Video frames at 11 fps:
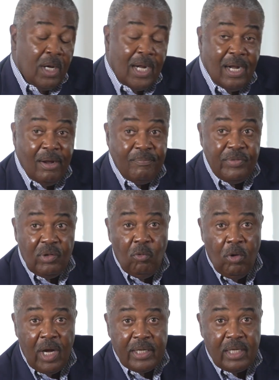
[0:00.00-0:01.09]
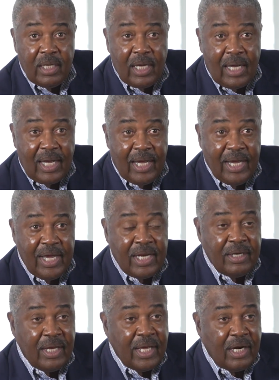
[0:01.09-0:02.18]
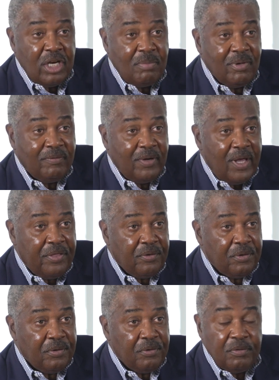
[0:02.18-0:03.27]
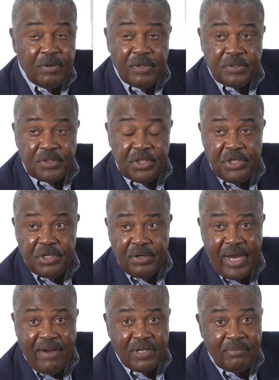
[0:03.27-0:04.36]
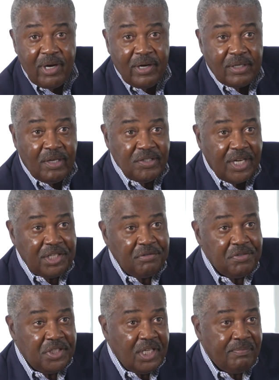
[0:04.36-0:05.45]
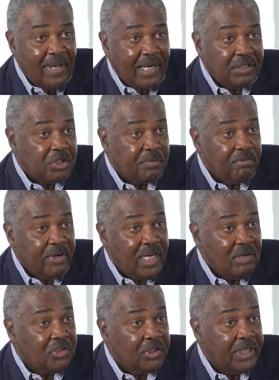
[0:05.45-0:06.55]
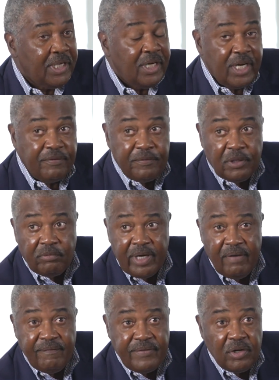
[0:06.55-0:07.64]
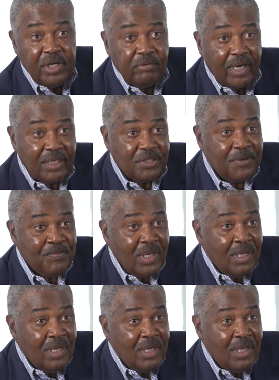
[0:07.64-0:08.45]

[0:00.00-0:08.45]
What I and a number of other senior African American executives did back in the spring was lead an effort around voting rights.